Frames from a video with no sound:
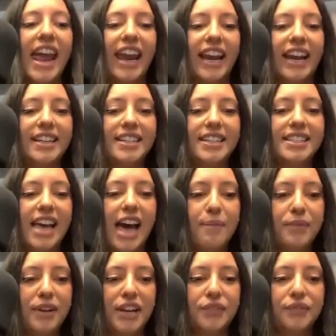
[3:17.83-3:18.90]
and it's
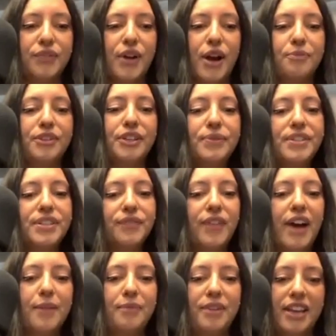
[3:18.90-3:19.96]
happening from noon to
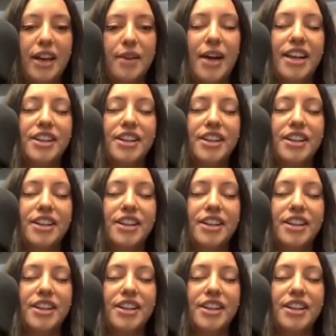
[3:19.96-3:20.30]
5 p.m.